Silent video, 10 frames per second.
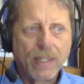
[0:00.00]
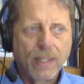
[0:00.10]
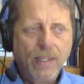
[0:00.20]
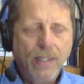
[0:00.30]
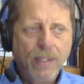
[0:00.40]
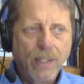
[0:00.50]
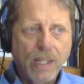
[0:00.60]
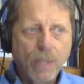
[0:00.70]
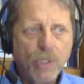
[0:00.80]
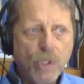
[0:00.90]

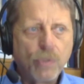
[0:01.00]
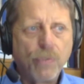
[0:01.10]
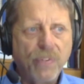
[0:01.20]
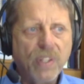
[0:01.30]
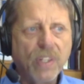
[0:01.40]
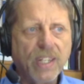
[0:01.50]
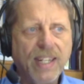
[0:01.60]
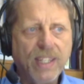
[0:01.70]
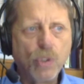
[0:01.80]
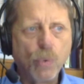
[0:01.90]
I would use feeling and
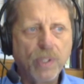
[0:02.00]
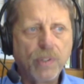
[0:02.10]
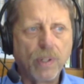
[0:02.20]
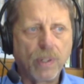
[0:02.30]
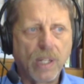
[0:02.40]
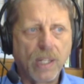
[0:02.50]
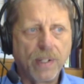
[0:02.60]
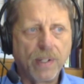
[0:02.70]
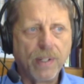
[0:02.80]
intuition a lot.